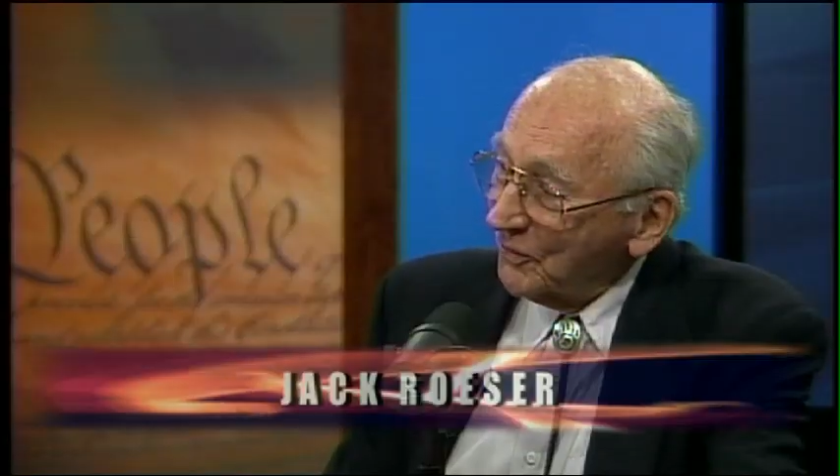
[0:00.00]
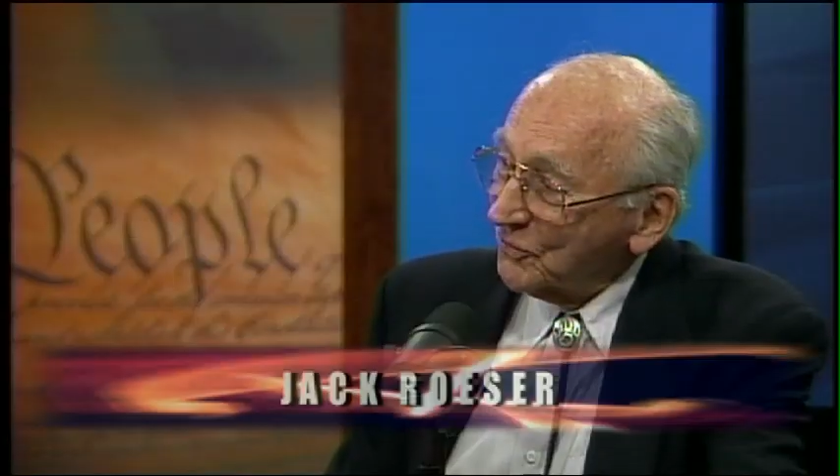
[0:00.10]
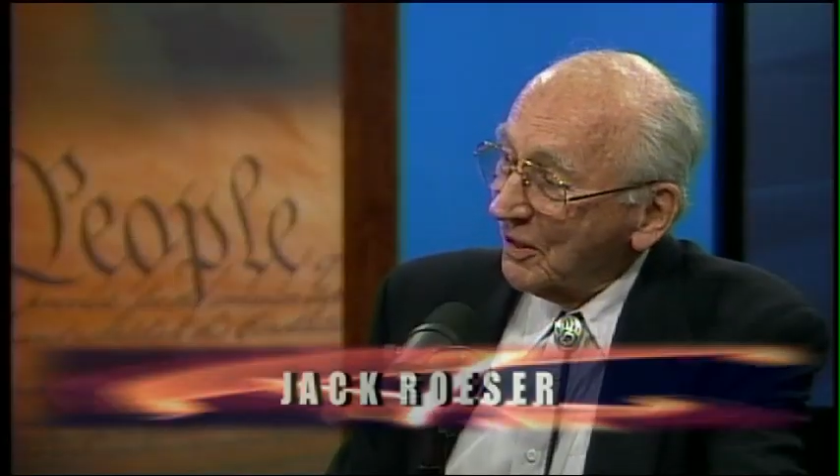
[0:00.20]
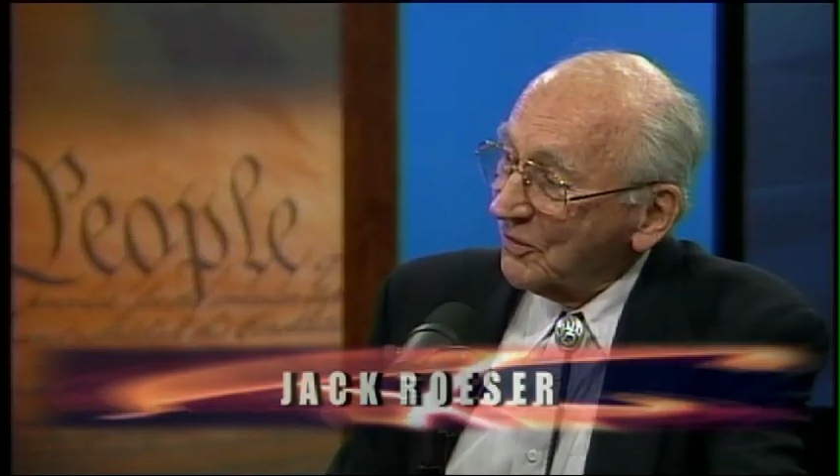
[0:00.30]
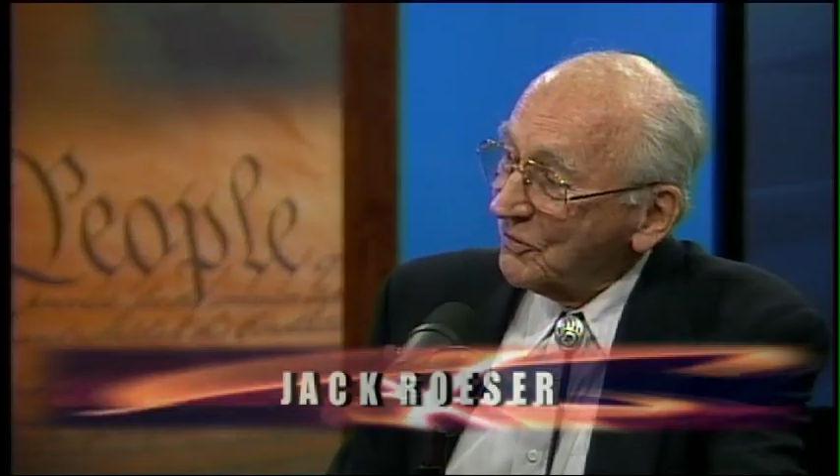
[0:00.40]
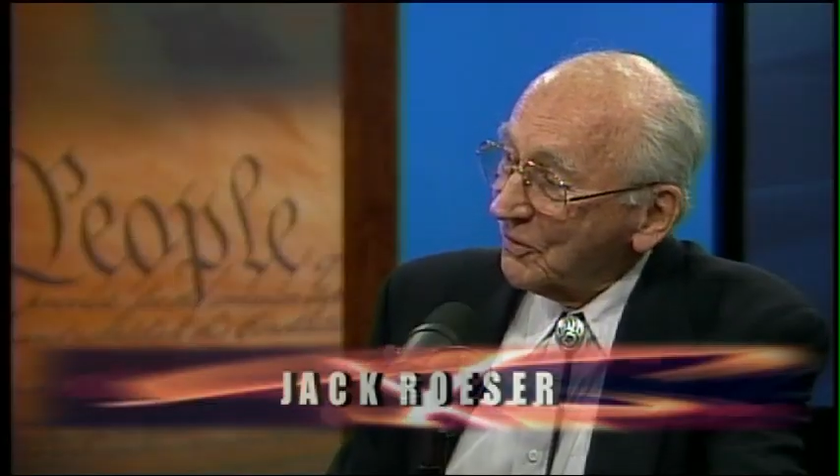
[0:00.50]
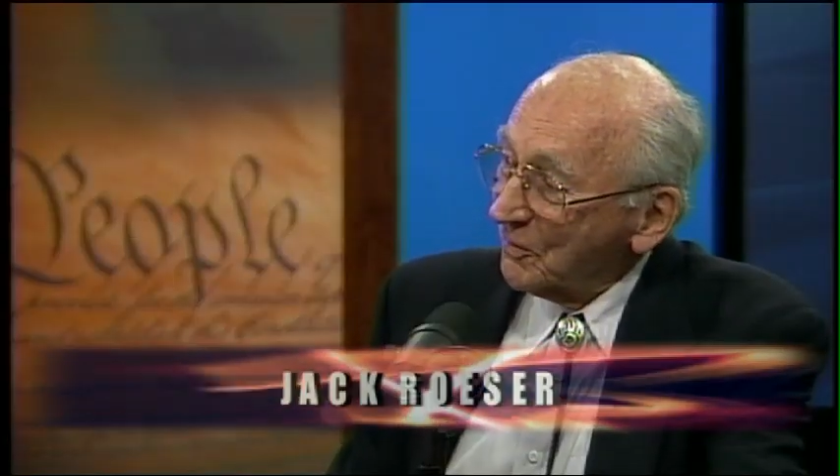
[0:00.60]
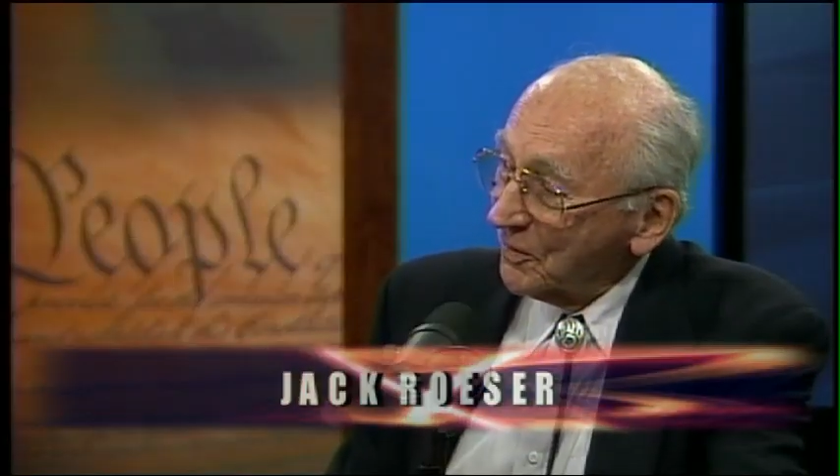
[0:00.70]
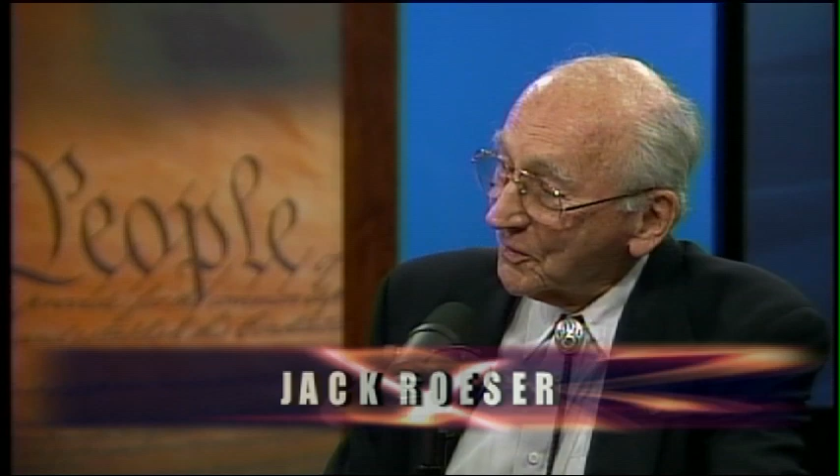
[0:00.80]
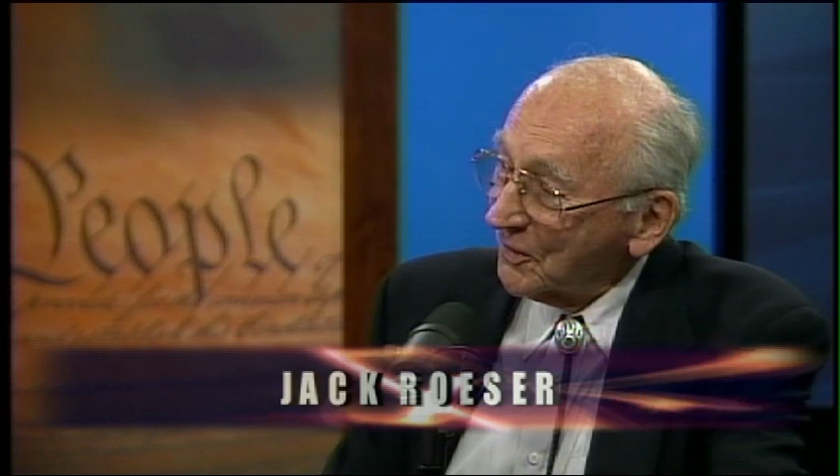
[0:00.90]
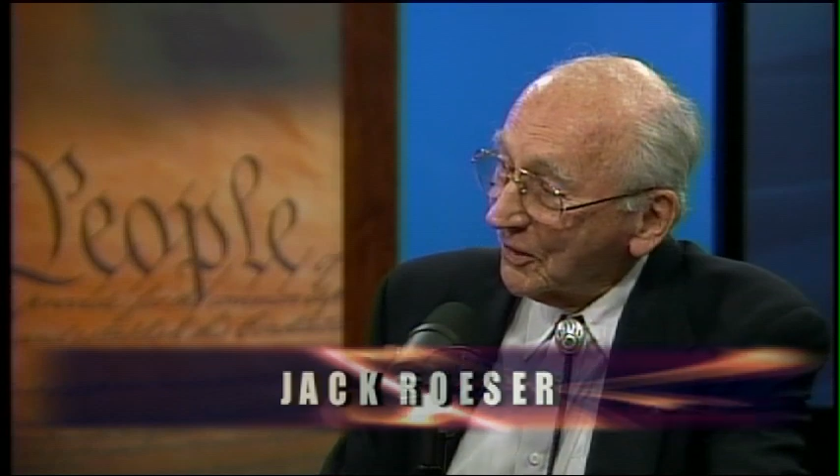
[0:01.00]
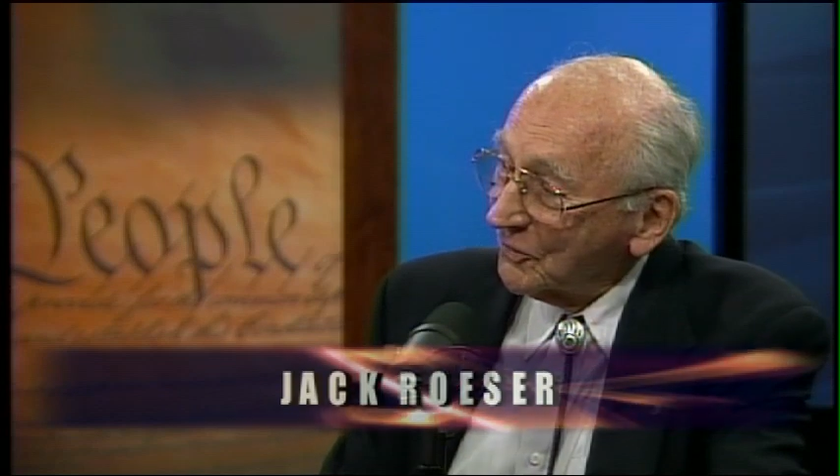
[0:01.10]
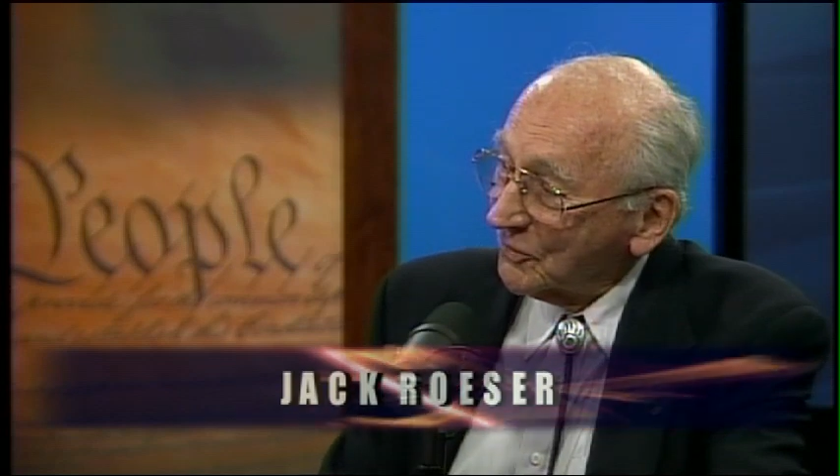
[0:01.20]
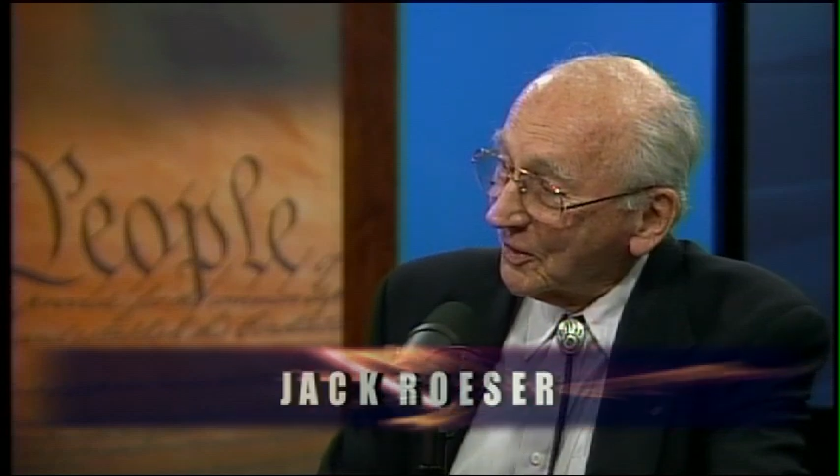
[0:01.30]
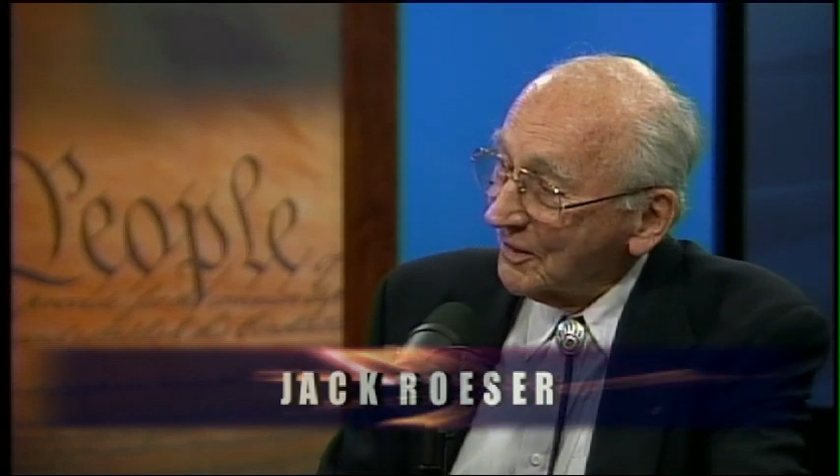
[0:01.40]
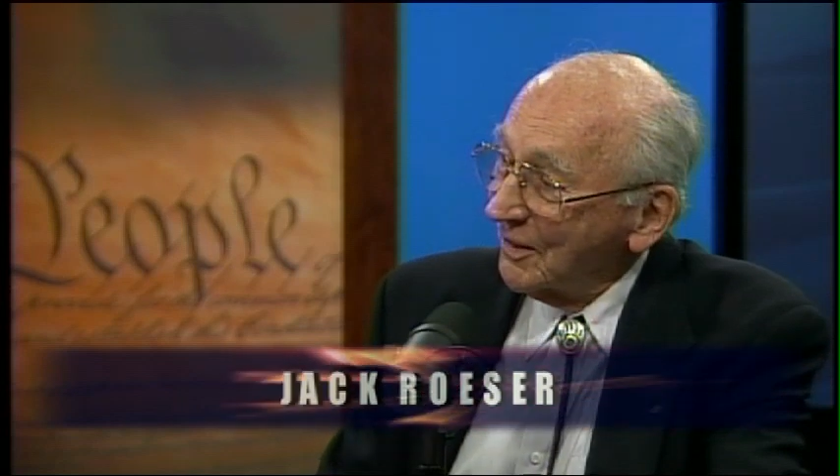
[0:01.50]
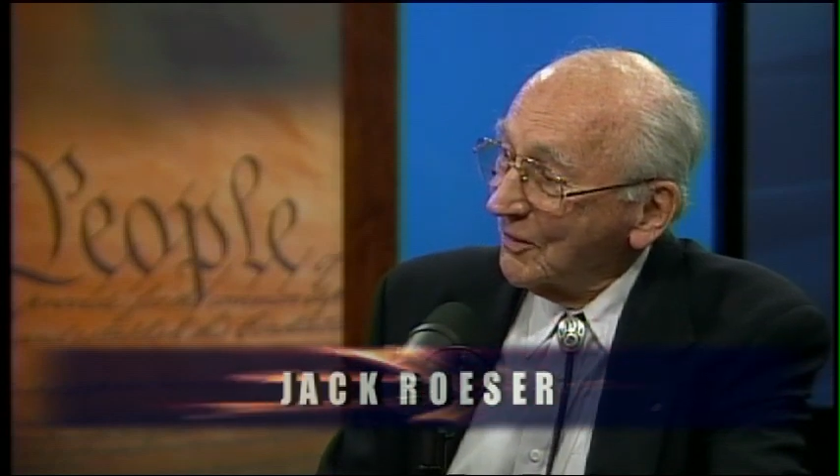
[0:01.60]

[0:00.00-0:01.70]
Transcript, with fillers: said some of the things that